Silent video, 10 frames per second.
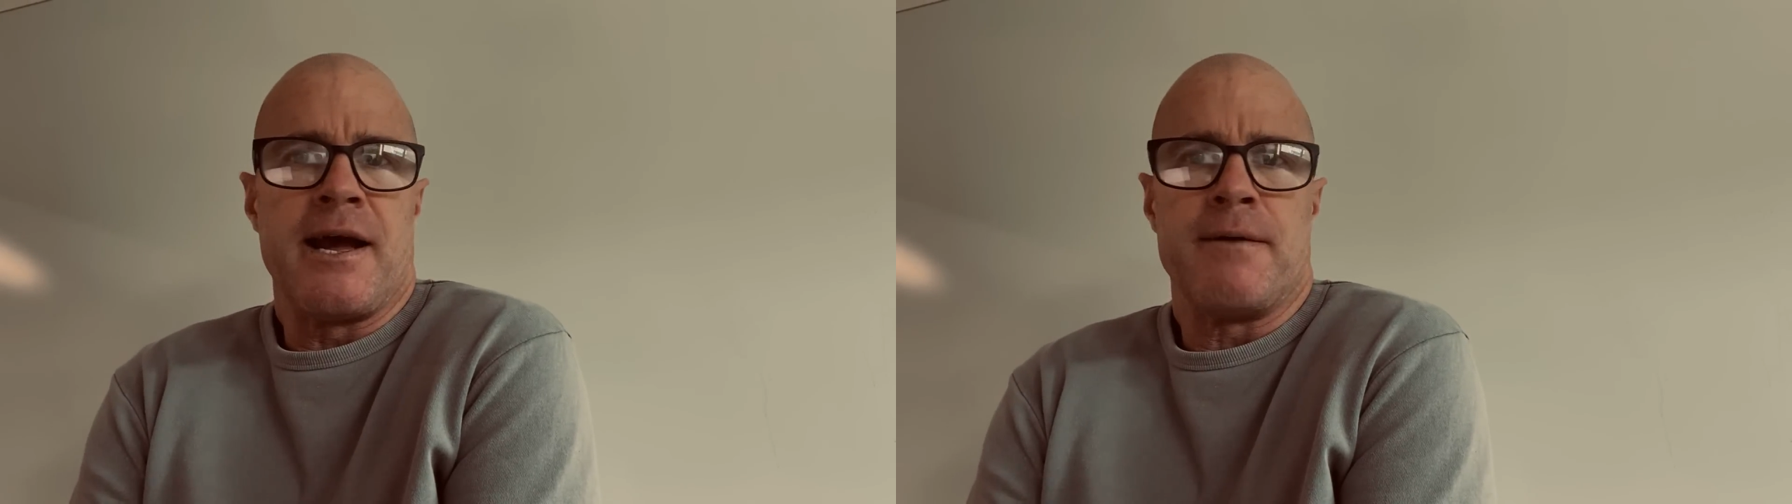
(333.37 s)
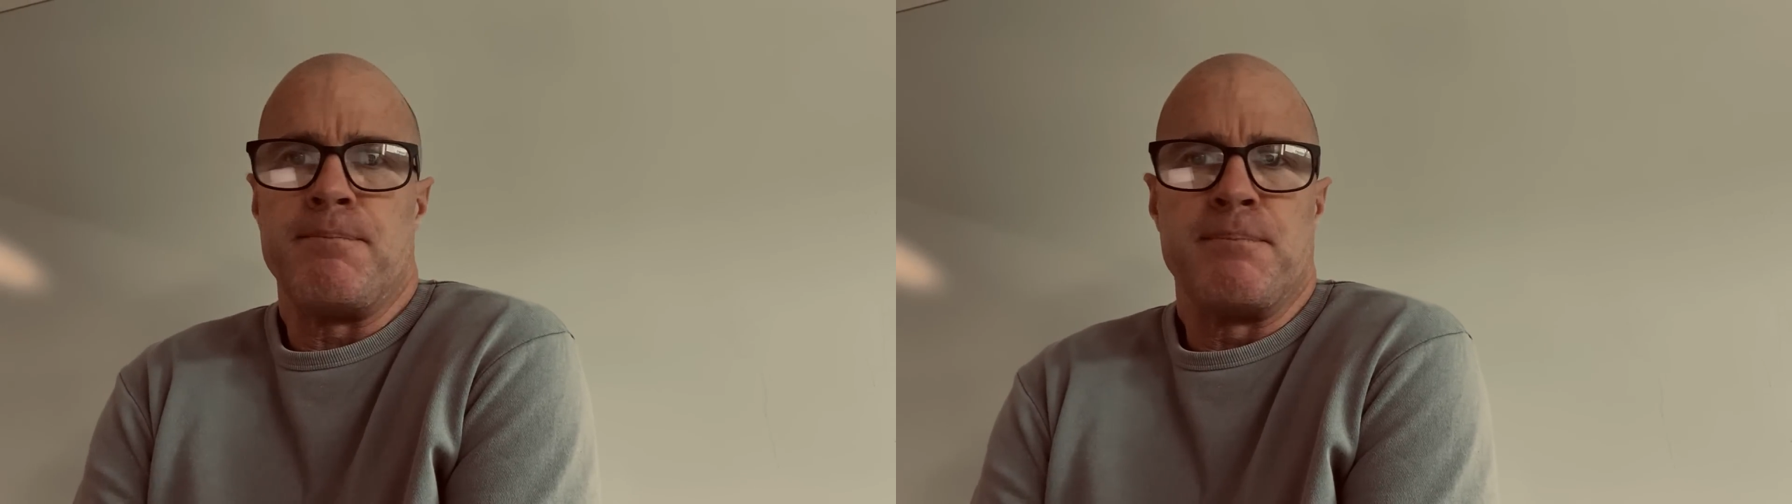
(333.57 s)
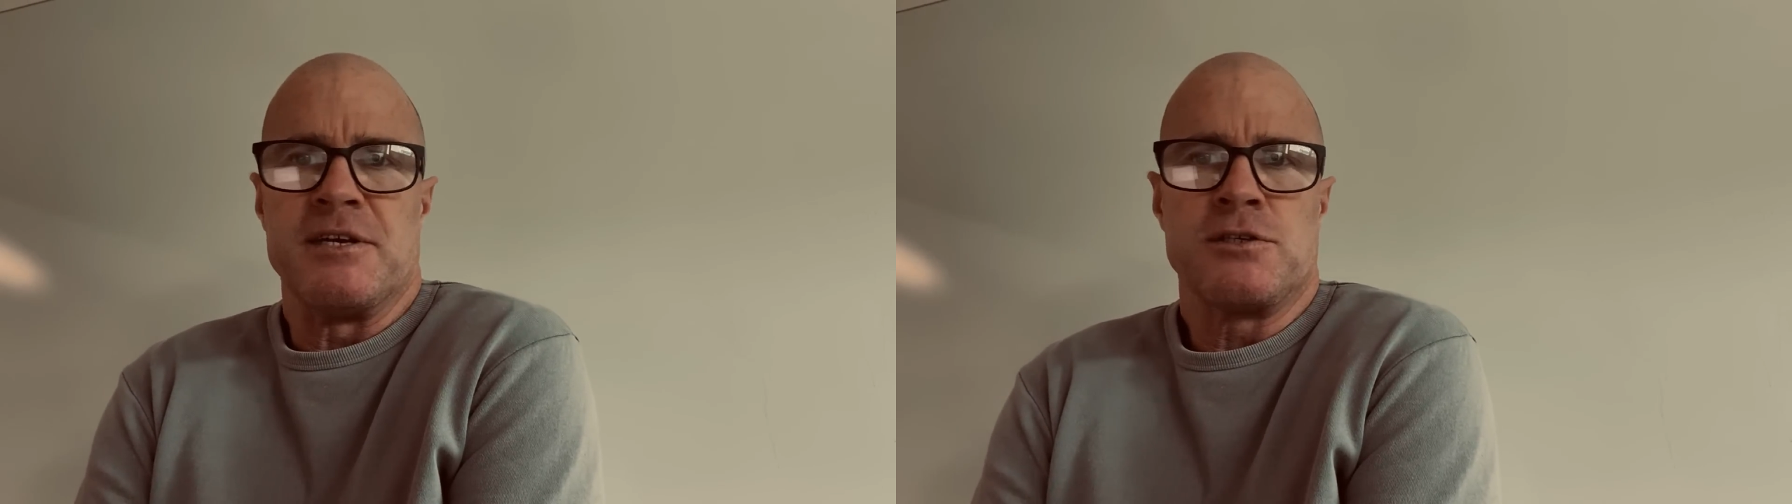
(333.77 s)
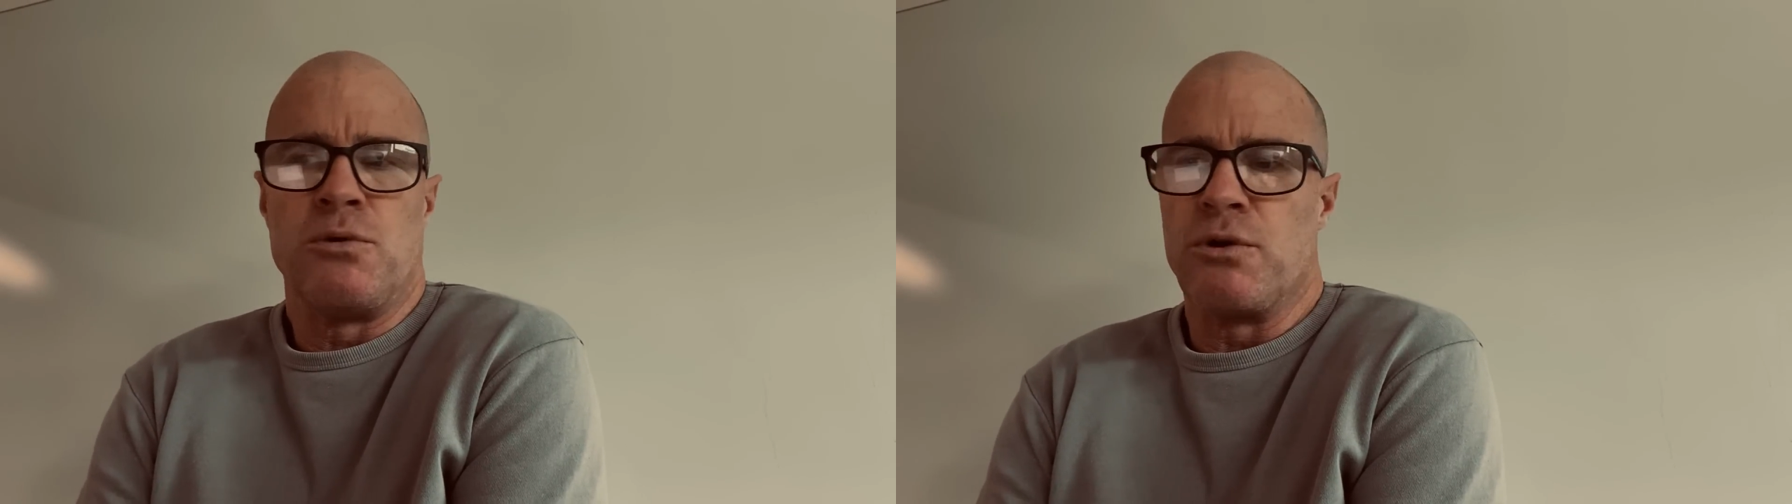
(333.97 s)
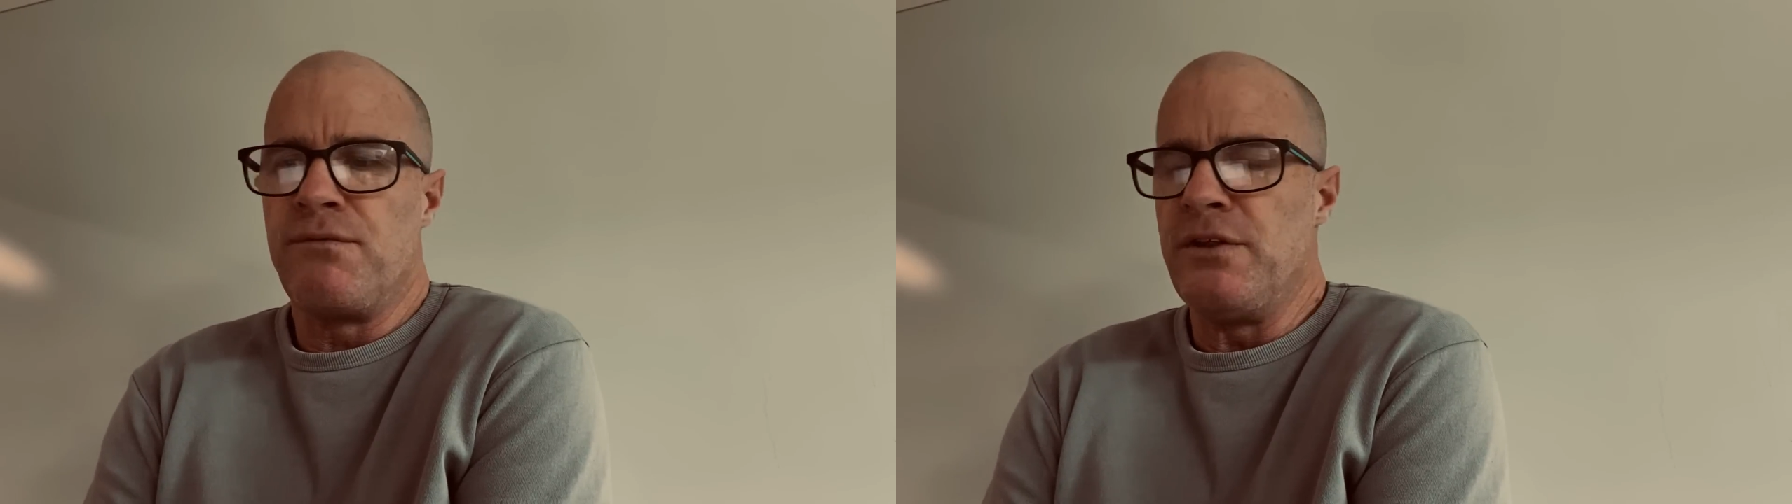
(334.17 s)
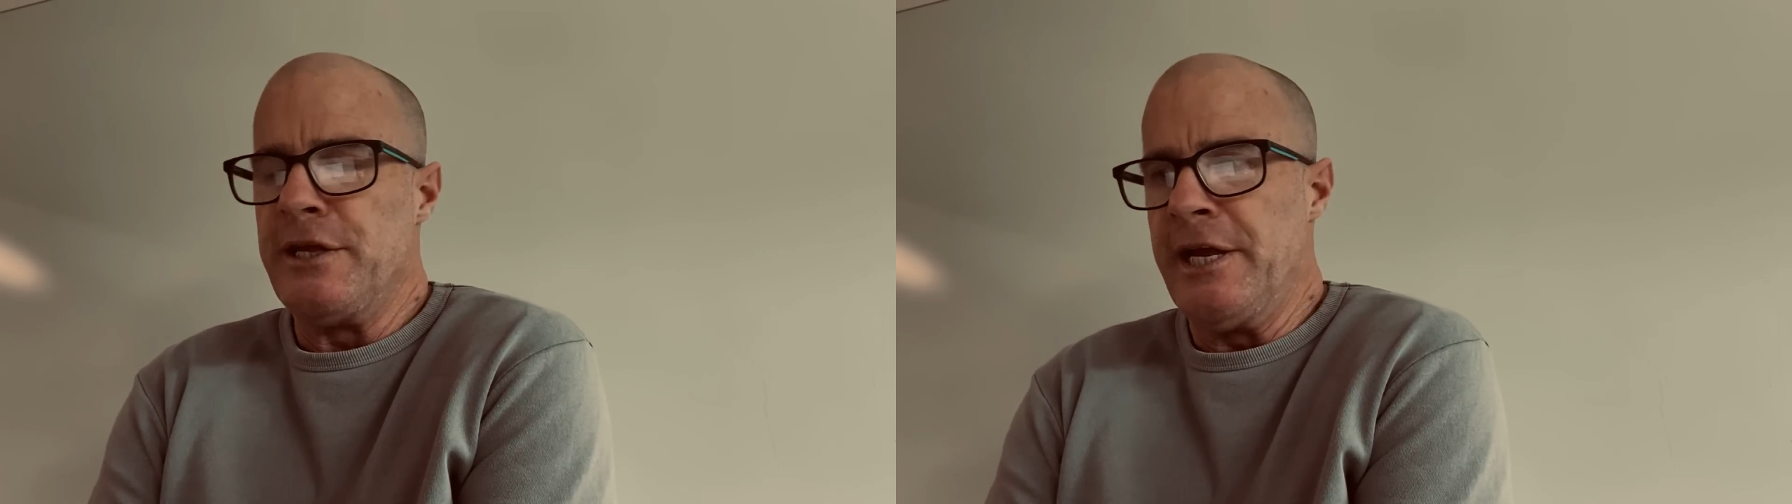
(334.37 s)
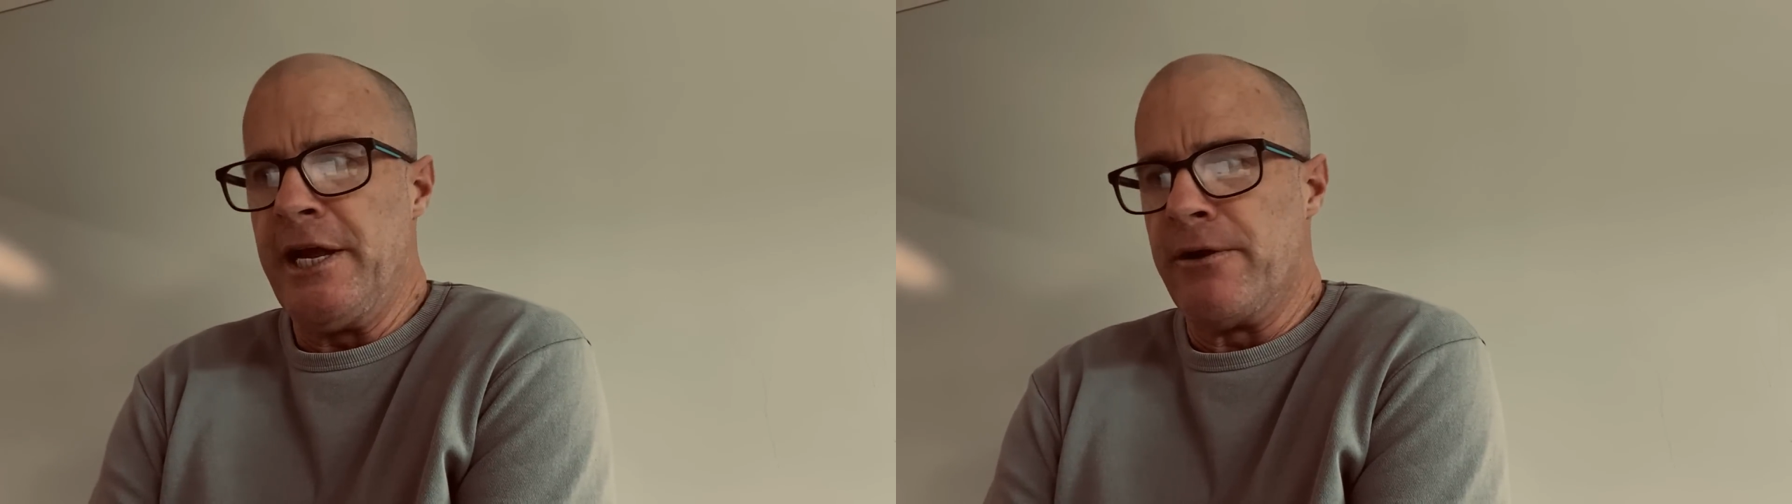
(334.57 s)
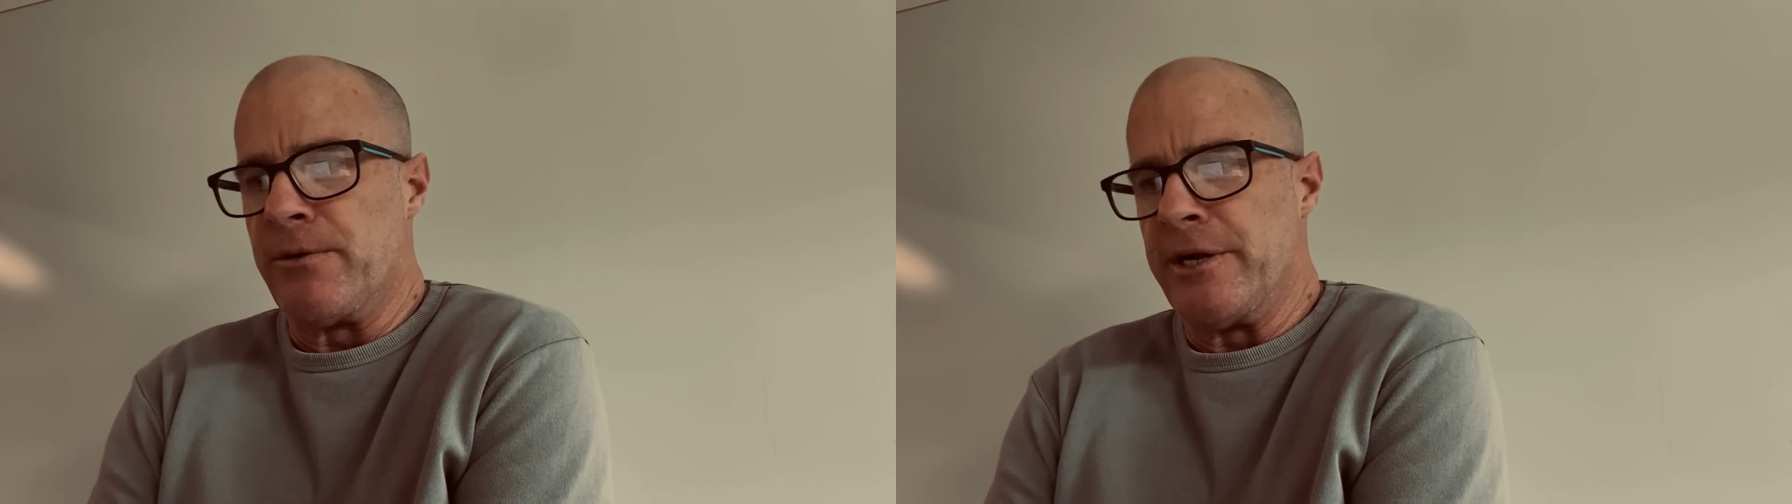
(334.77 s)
our best quarter for the year.